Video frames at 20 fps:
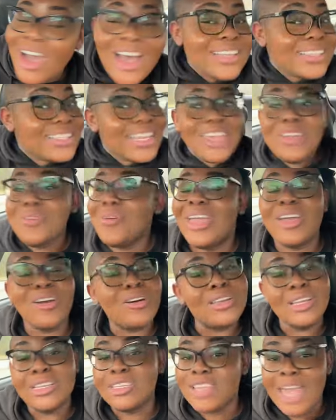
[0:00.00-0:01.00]
God said, you
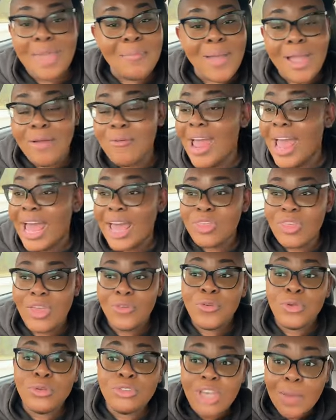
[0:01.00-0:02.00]
ain't going to escape my wrath.
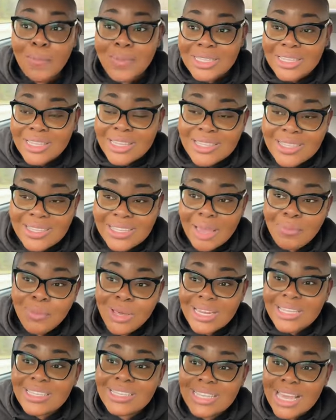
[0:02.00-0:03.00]
If you jump into the sea,
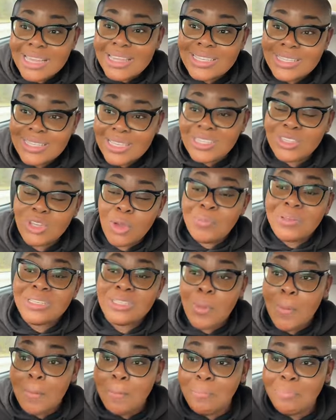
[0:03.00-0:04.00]
I'm going to send the sea
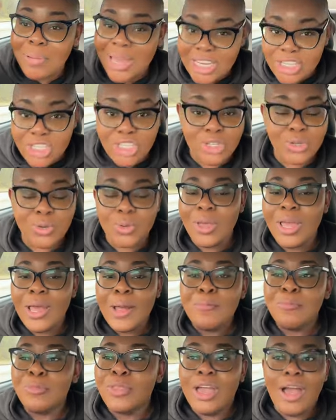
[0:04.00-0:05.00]
serpent to bite you.
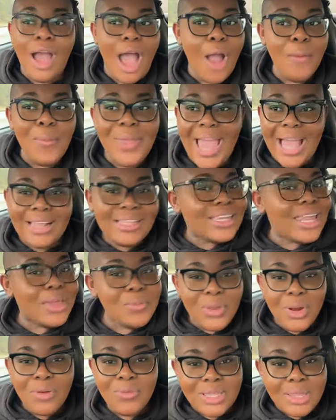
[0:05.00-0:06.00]
Are we acting
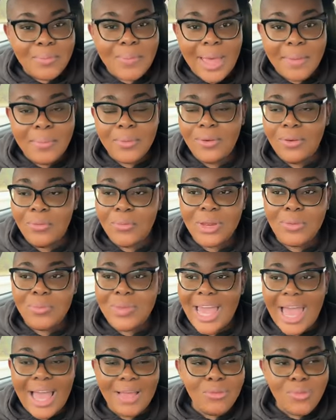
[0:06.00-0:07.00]
like we don't read the Bible? What
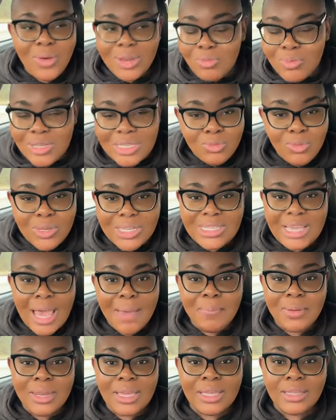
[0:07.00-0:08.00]
are we? What are we? What is
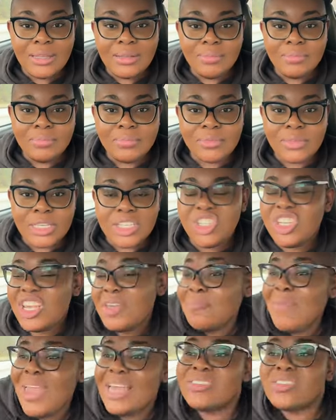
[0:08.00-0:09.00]
happening?
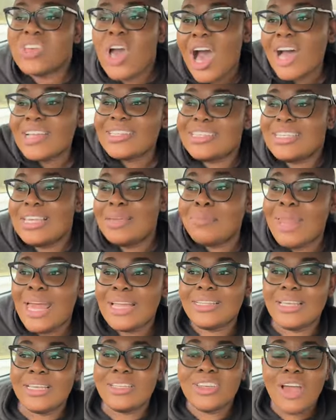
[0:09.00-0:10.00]
She makes God seem
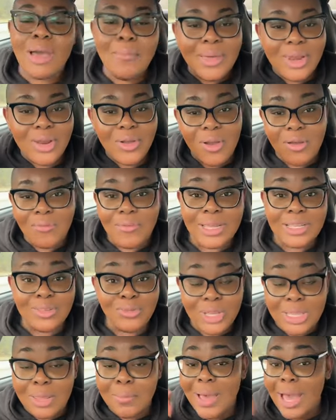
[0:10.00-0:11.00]
like this. Y'all better go and
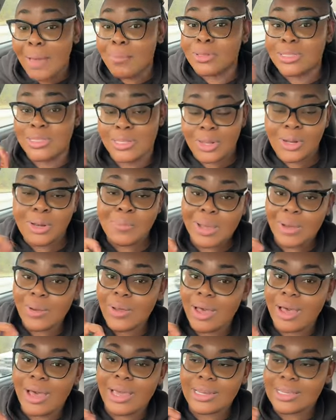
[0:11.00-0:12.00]
read the Bible to learn
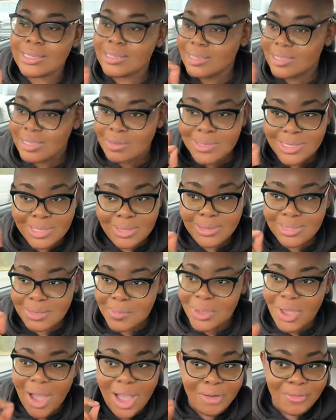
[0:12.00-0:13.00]
about God, because it seems as though
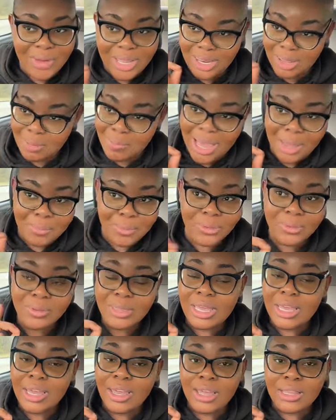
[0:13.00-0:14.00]
some of y'all aren't reading the Bible.
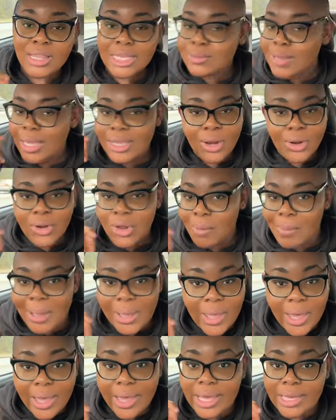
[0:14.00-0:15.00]
That's why you don't know
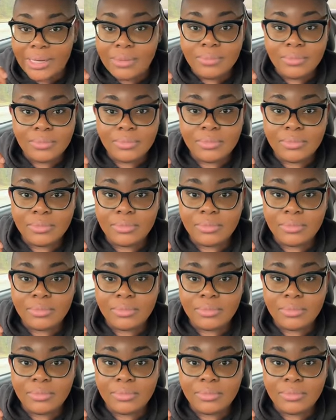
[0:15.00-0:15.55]
about God.